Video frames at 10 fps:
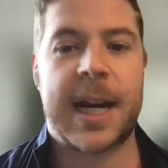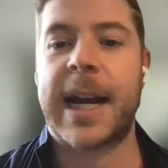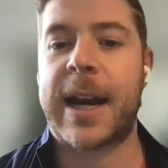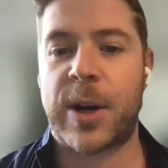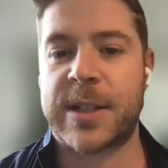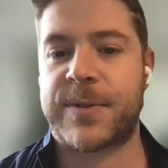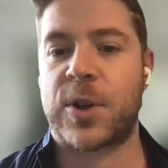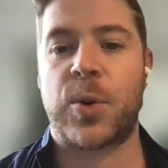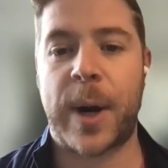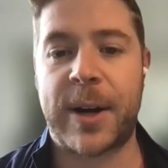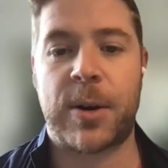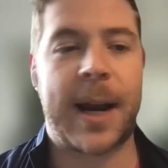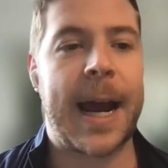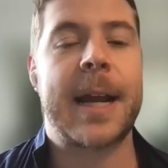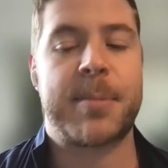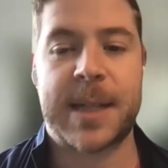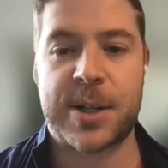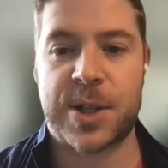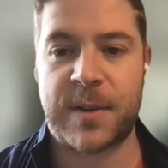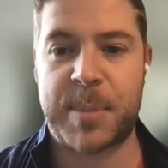and areas for greater
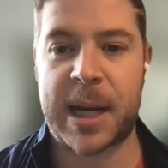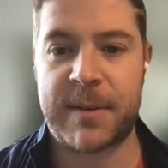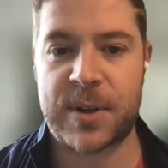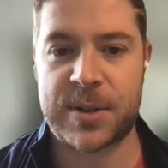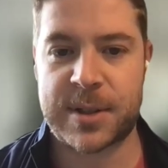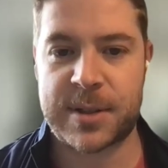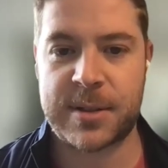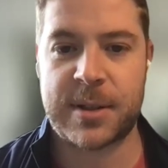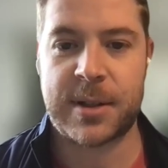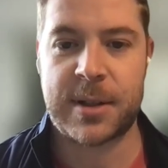adaptation of behaviors.